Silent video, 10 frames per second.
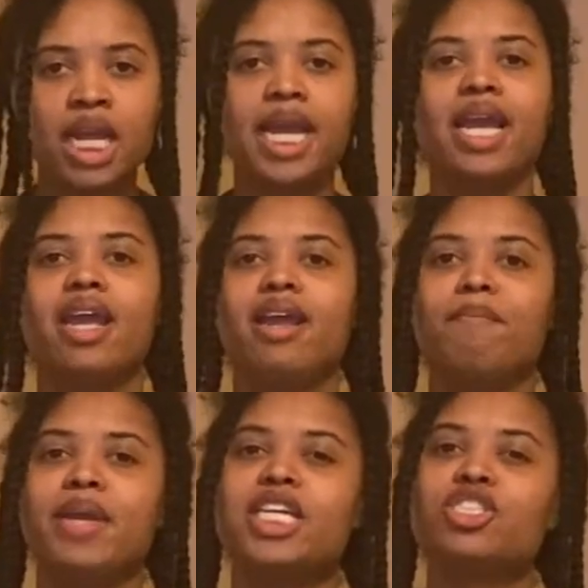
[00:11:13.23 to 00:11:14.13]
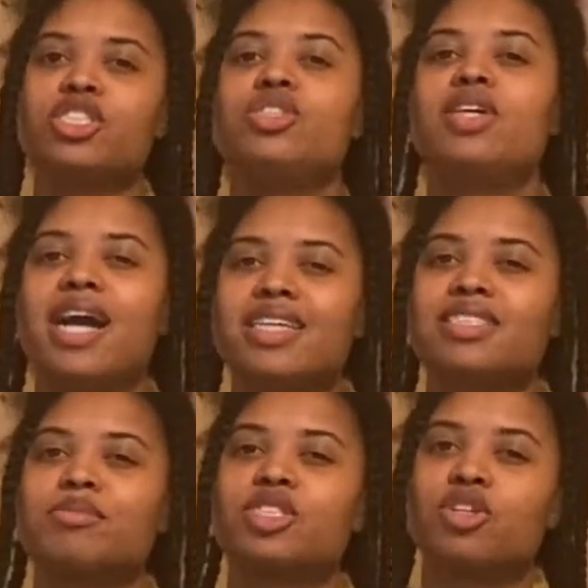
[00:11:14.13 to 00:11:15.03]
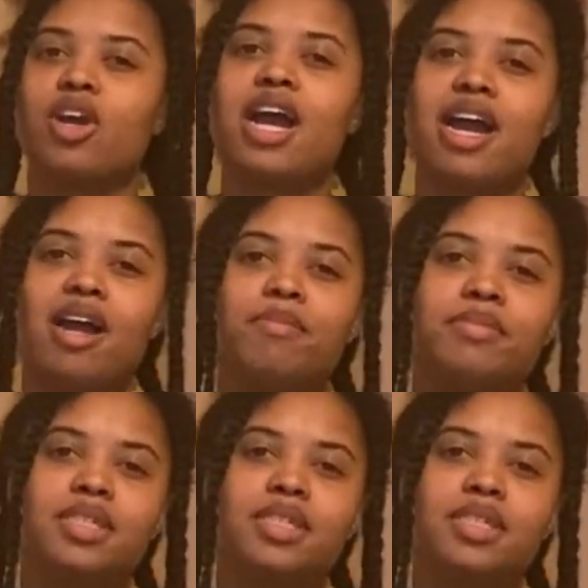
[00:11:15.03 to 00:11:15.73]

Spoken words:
And make sure you guys subscribe,